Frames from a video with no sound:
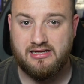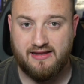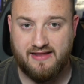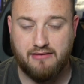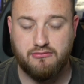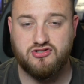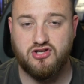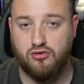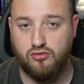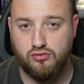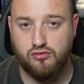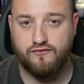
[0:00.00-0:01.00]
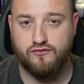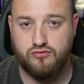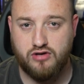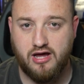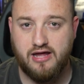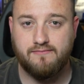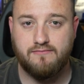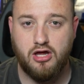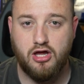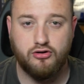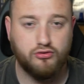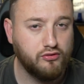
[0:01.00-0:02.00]
that was an awful night.
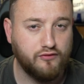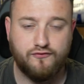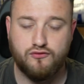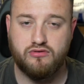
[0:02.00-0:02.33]
An awful